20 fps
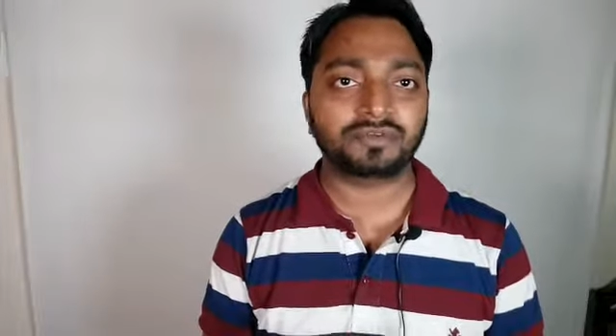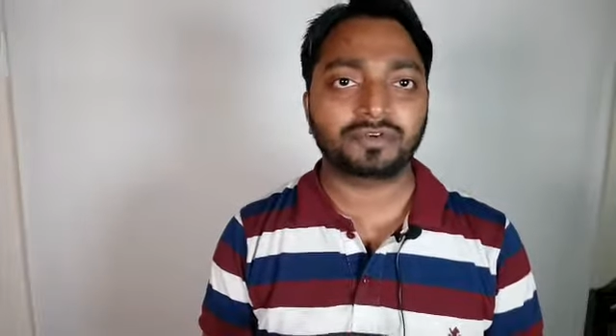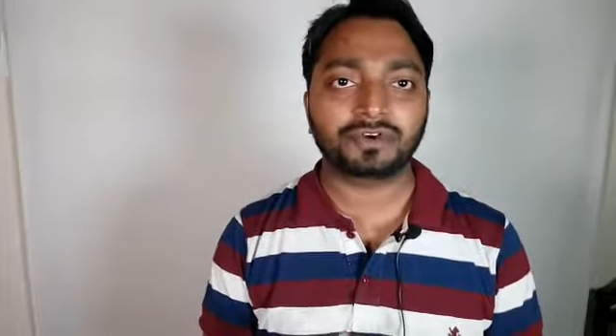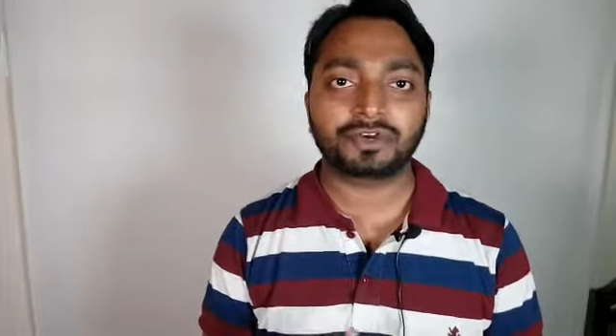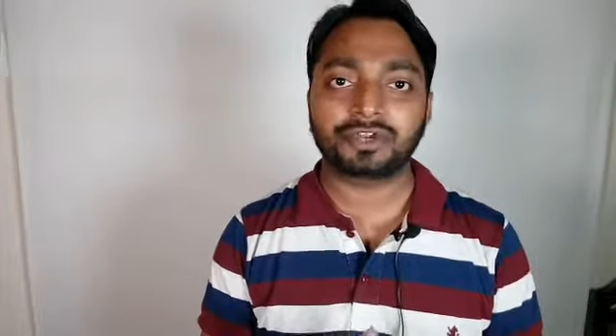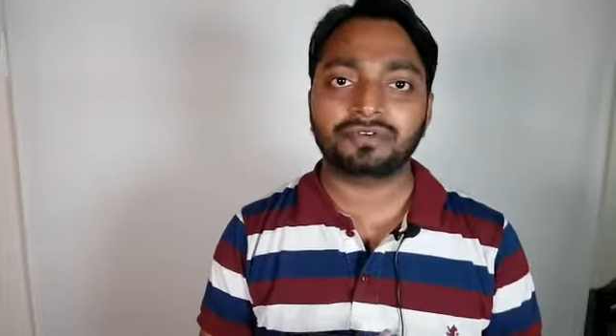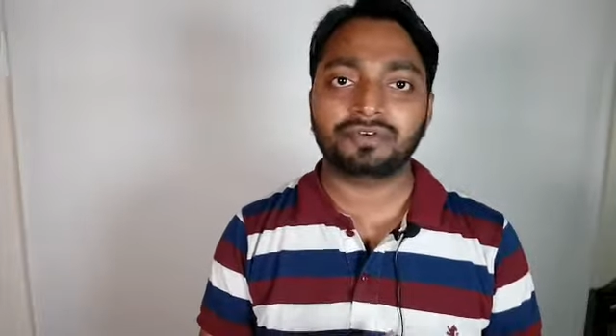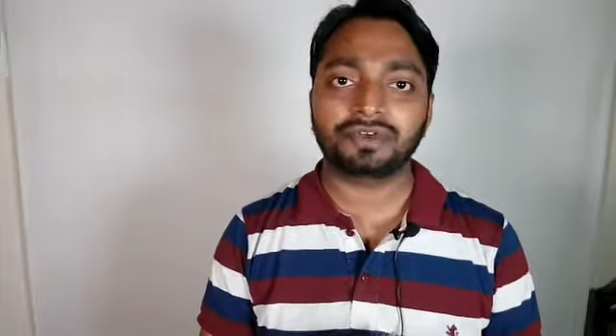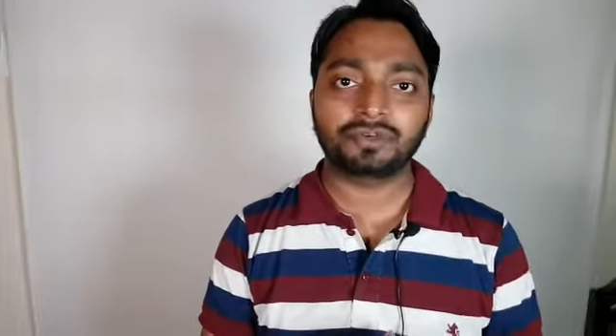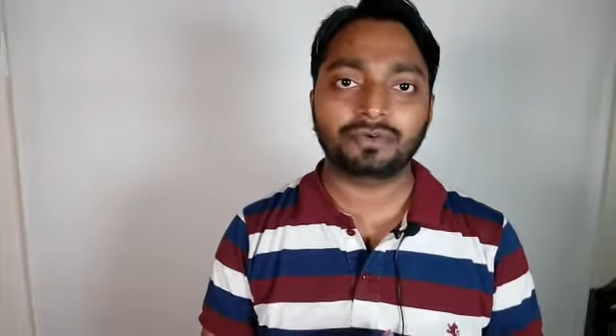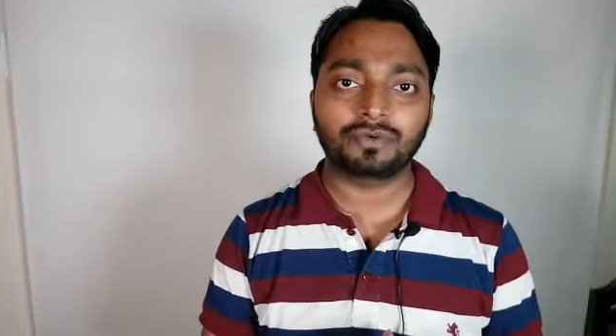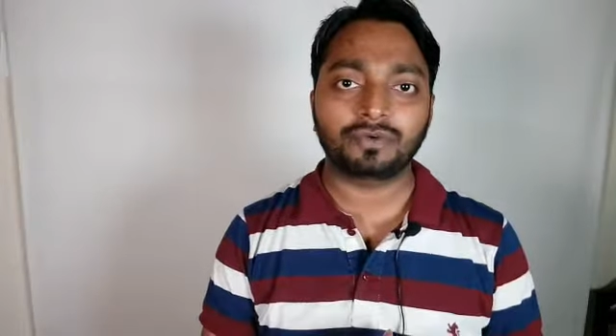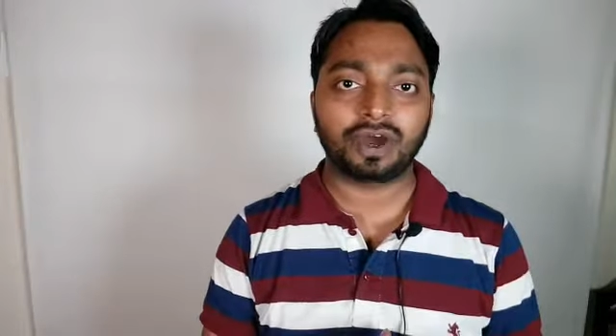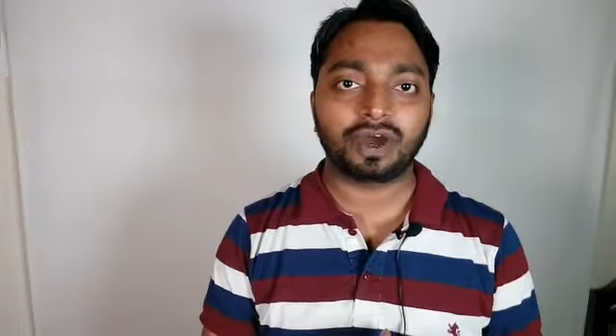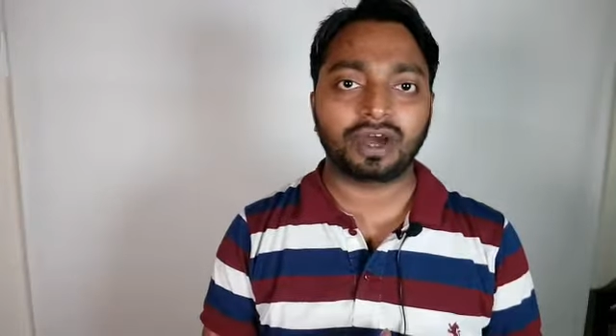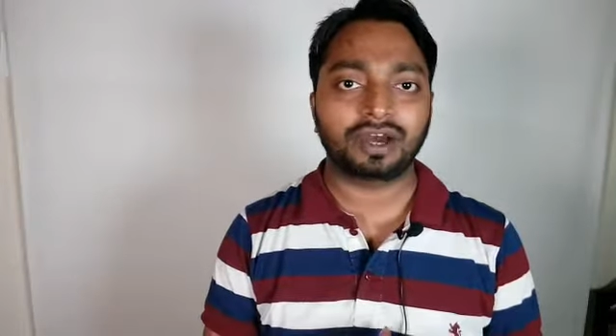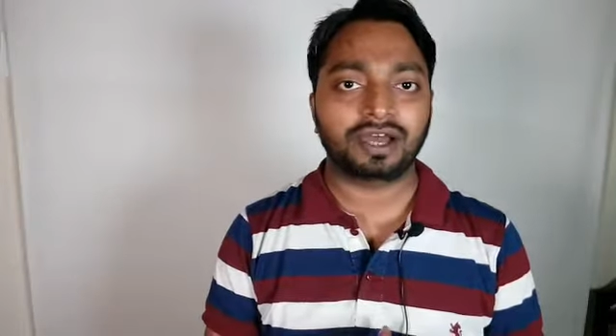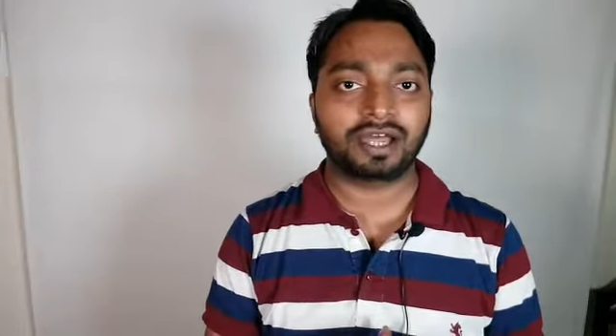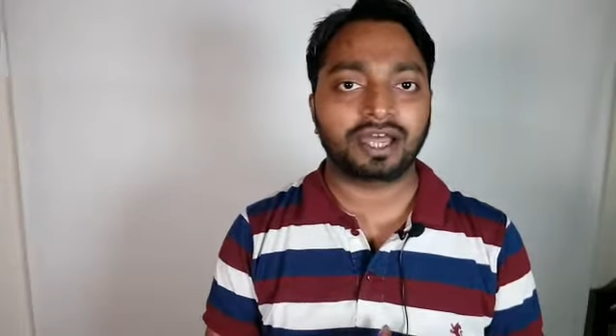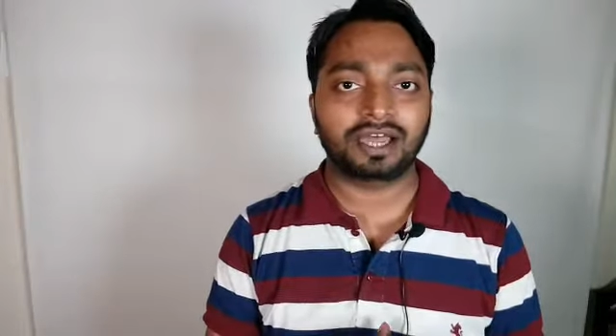whatever you
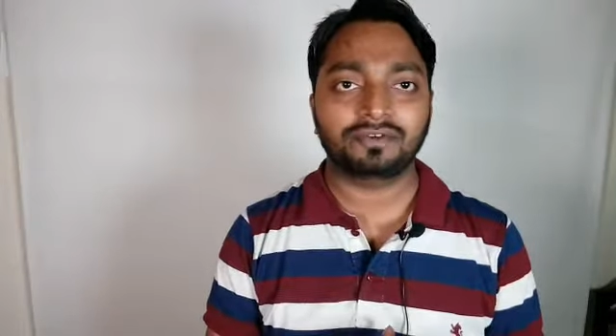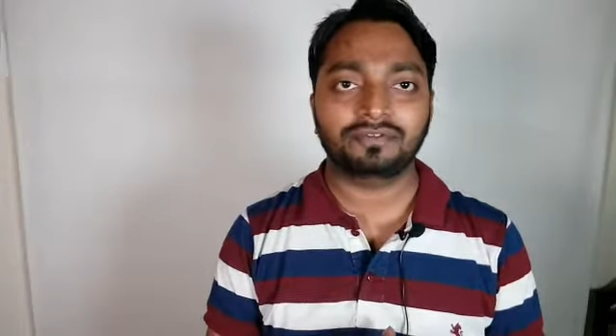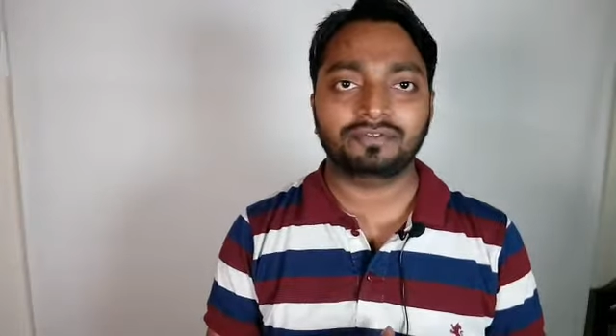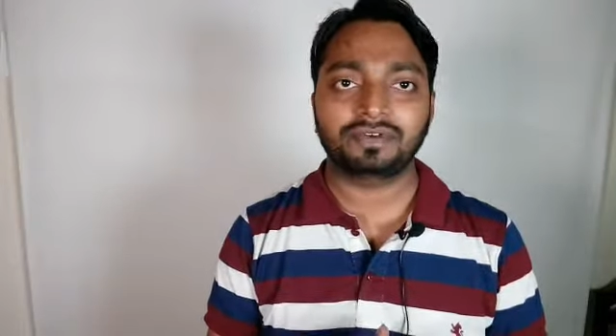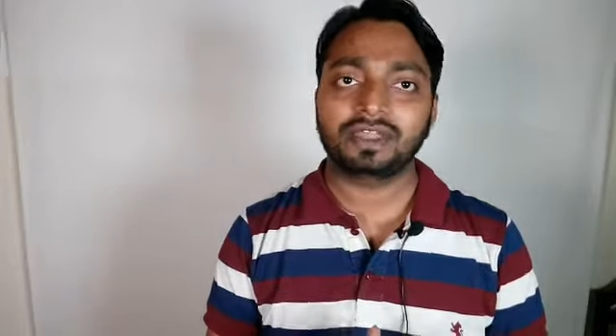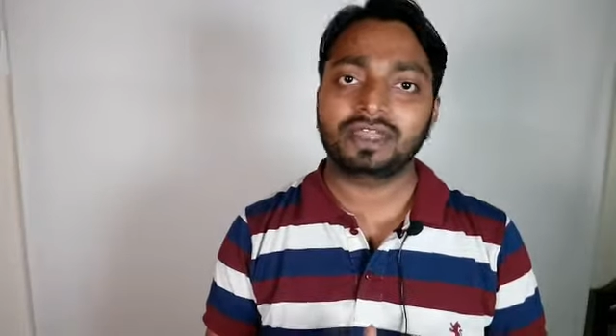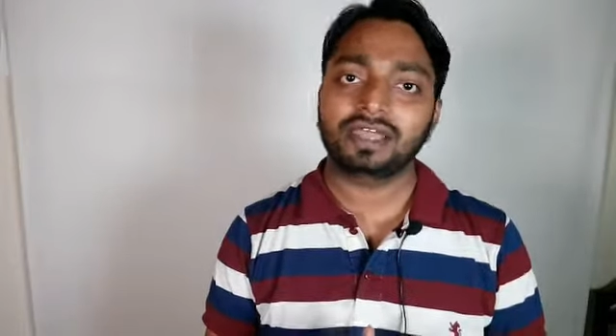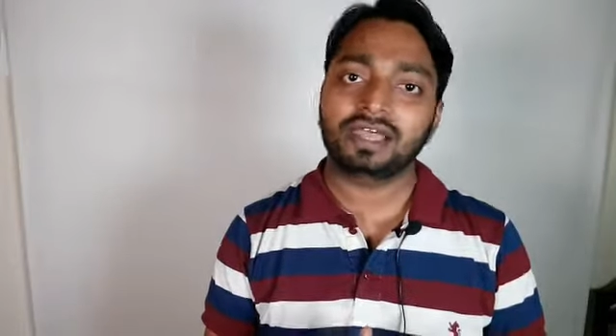have,